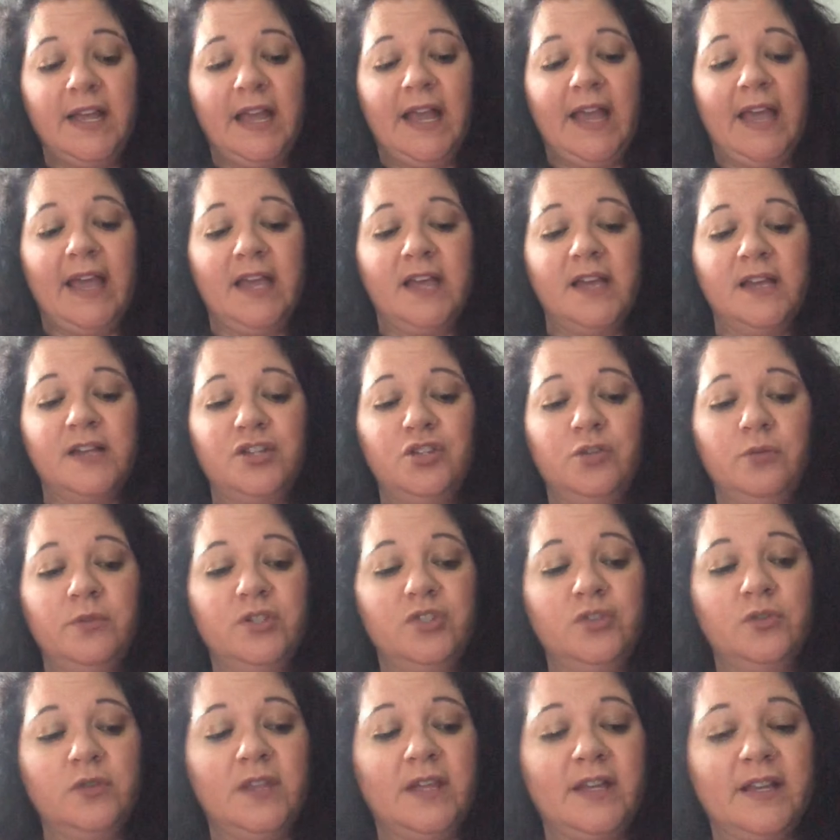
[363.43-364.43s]
And you would
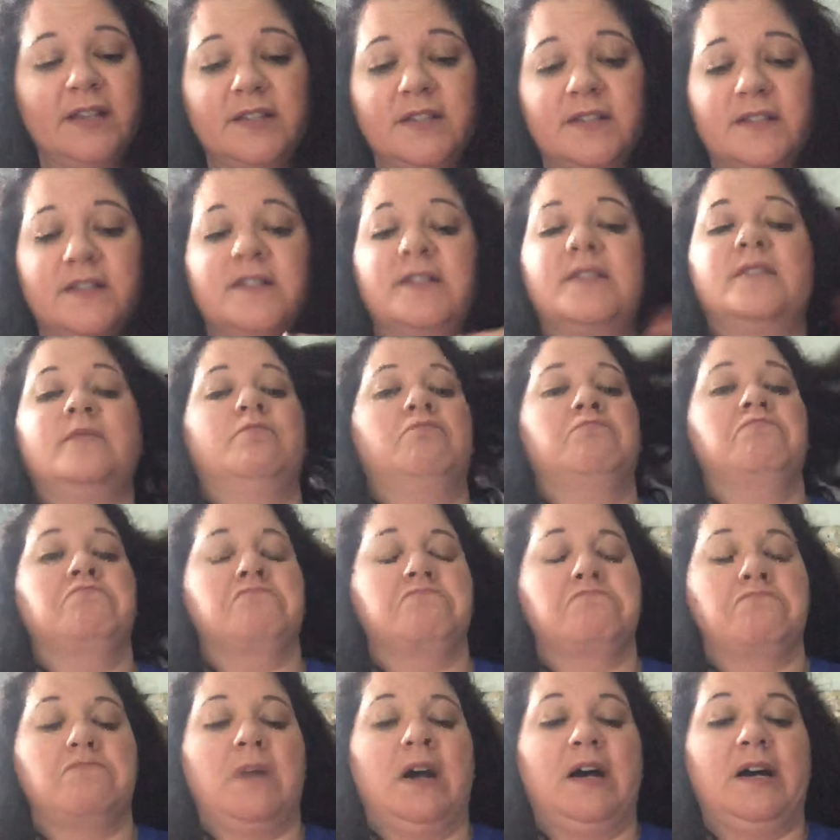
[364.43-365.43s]
do this,
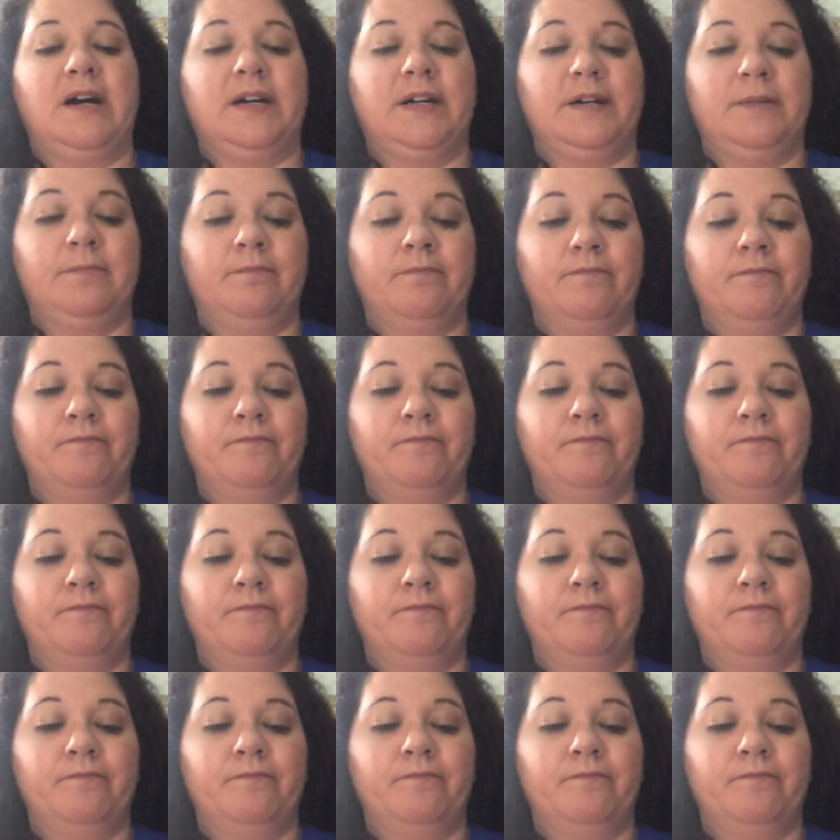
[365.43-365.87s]
I